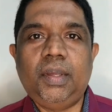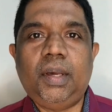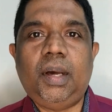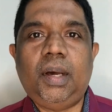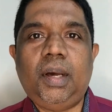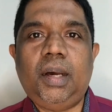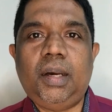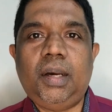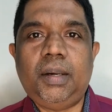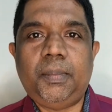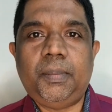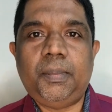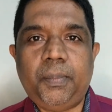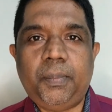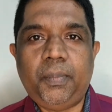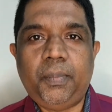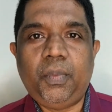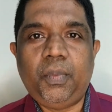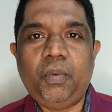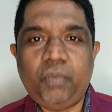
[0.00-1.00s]

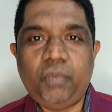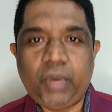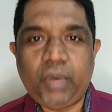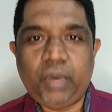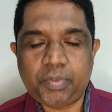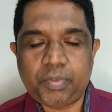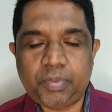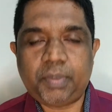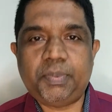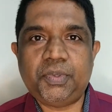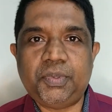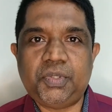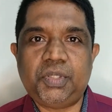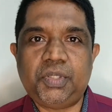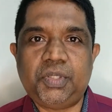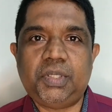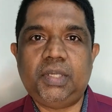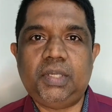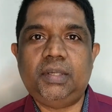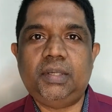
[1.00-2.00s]
value
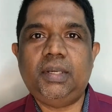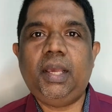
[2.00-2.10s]
proposition.